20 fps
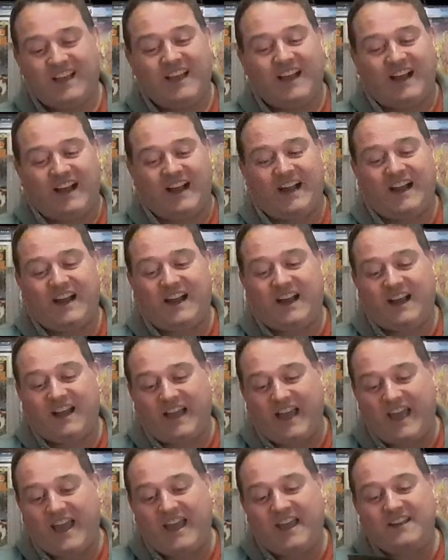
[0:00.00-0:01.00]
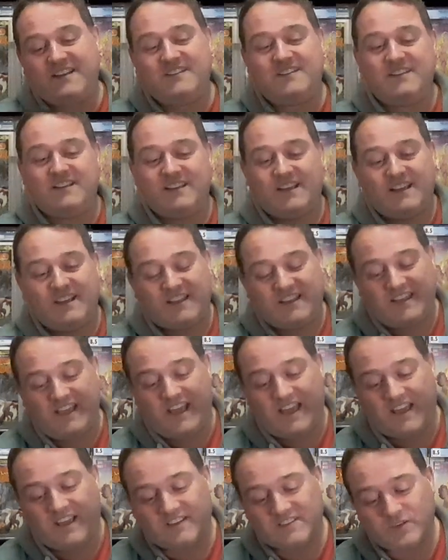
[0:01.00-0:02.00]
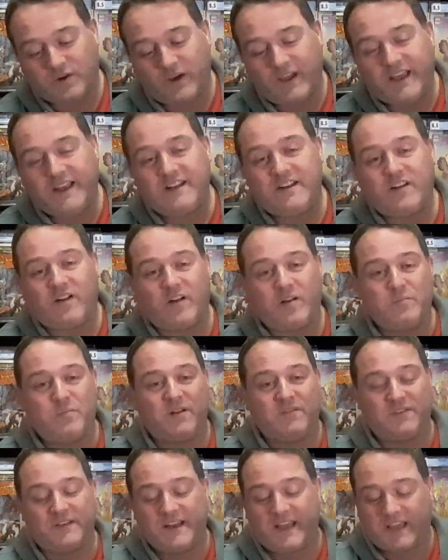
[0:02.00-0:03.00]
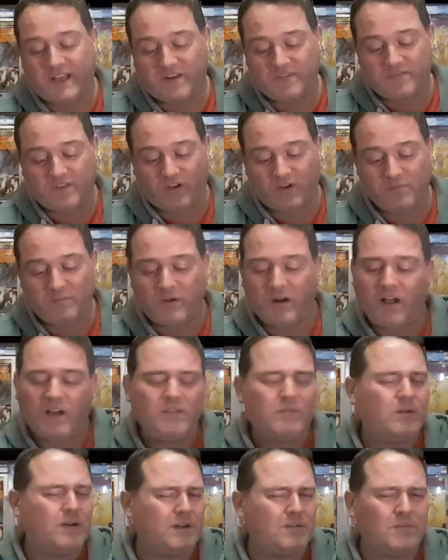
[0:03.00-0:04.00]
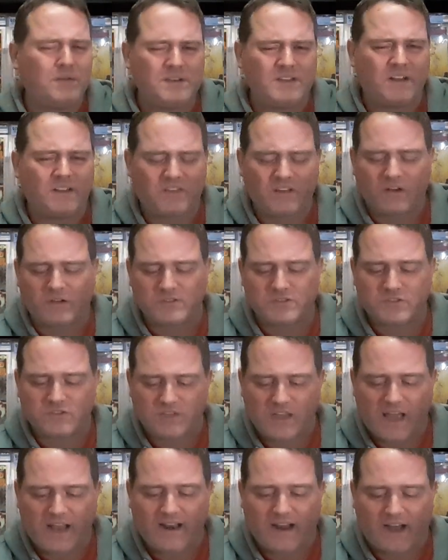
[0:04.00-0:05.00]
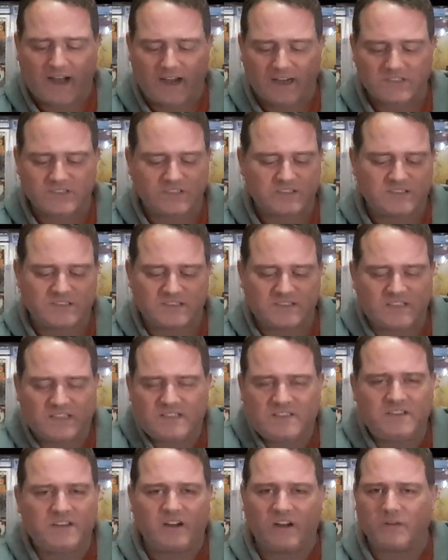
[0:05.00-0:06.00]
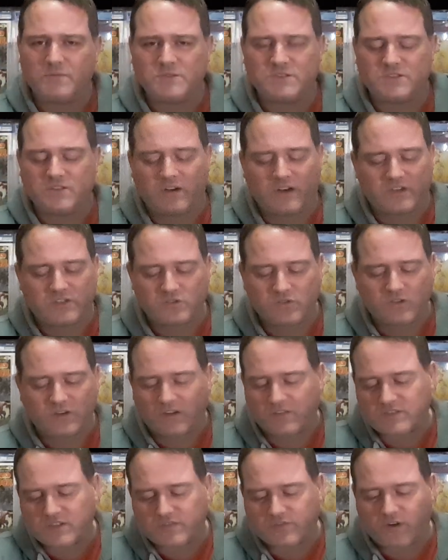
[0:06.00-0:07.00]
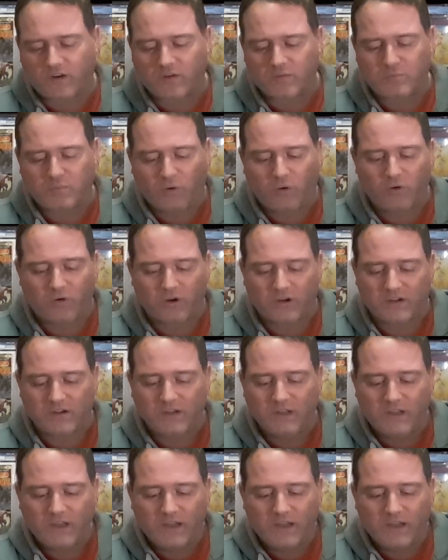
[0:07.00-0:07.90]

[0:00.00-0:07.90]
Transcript: And yeah, so I ended on a bit of a negative note, but I don't think I was that harsh. I just said, I'm just not enjoying it. I just find it boring.